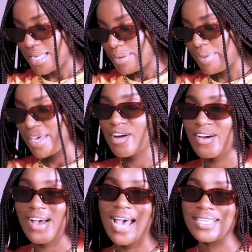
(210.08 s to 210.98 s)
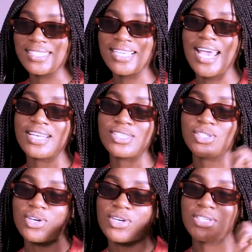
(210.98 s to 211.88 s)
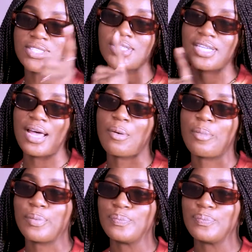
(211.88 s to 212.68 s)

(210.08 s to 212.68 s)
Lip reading: Big Girl has 10 songs on the album